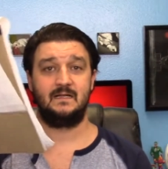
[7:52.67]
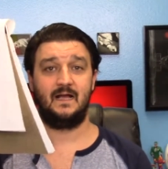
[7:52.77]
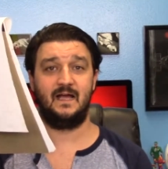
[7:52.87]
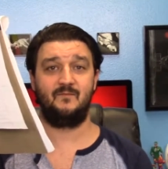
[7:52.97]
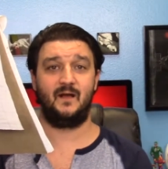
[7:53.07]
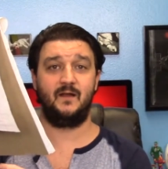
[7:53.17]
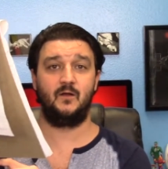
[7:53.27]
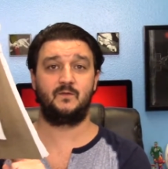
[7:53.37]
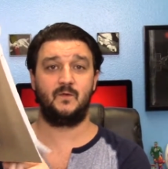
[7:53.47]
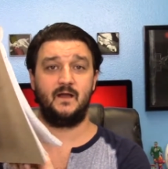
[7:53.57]
I have my
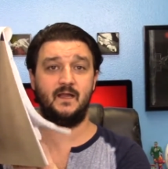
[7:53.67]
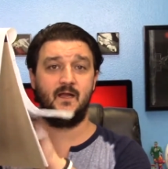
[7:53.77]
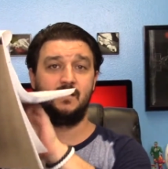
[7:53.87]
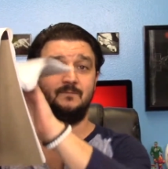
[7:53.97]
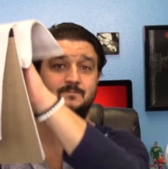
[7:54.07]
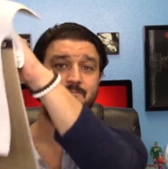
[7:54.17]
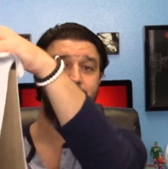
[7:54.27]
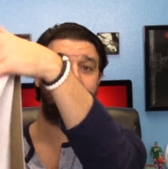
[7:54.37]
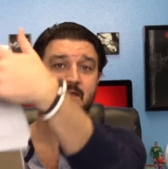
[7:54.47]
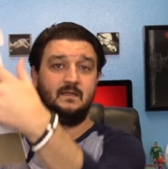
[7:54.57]
notes right here.
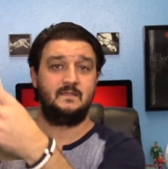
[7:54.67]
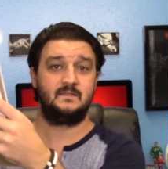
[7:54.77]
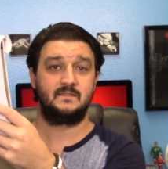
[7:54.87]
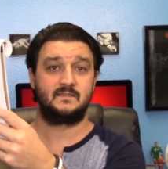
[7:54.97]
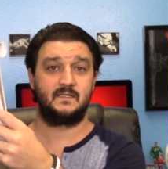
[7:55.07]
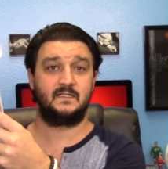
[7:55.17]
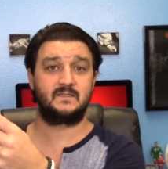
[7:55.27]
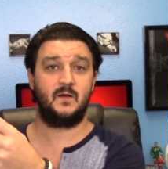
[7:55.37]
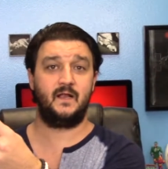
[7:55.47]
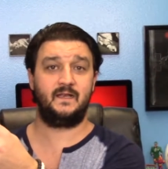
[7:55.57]
So let's
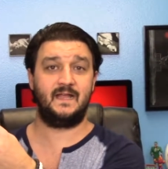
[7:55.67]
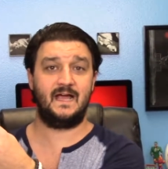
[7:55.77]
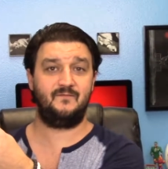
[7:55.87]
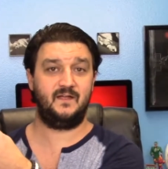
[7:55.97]
go ahead and dive